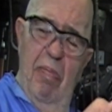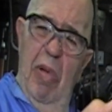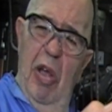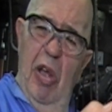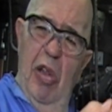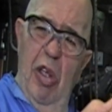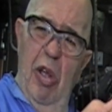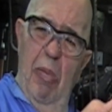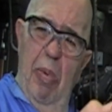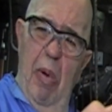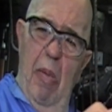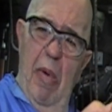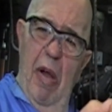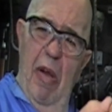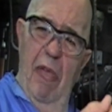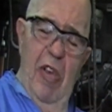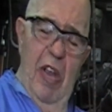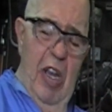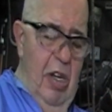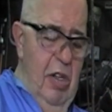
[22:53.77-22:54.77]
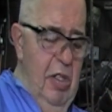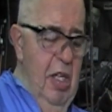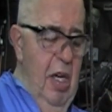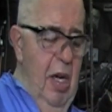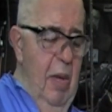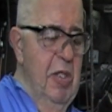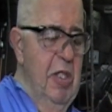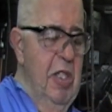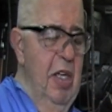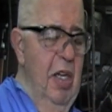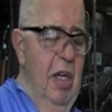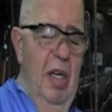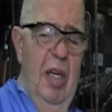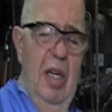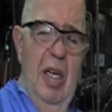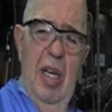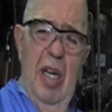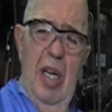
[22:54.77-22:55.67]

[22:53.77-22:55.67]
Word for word: buildup on my fingertips here